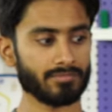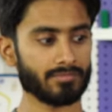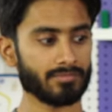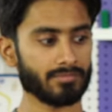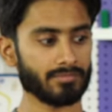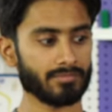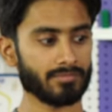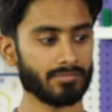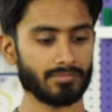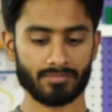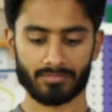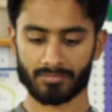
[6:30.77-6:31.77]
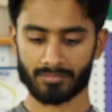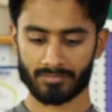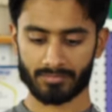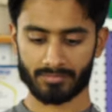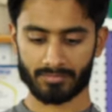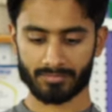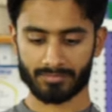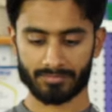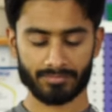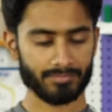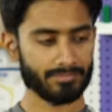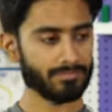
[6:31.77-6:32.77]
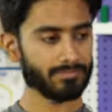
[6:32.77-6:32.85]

The person shown says nothing.